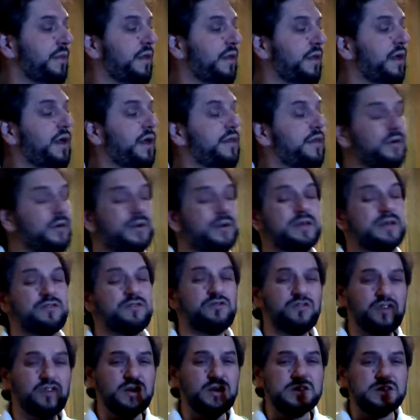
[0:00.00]
There is
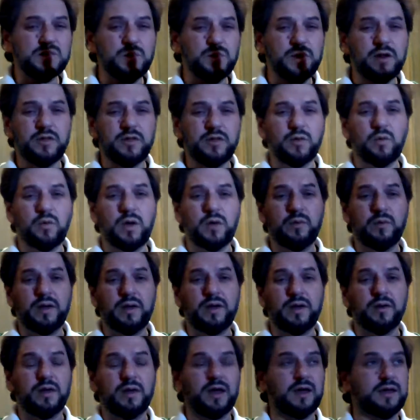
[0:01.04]
just one other way
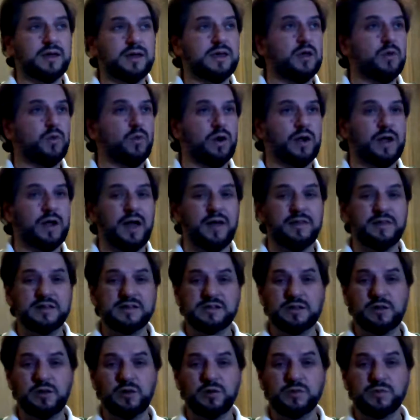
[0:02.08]
we can work on
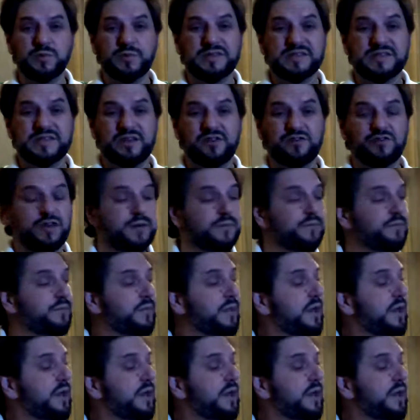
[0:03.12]
this closed position.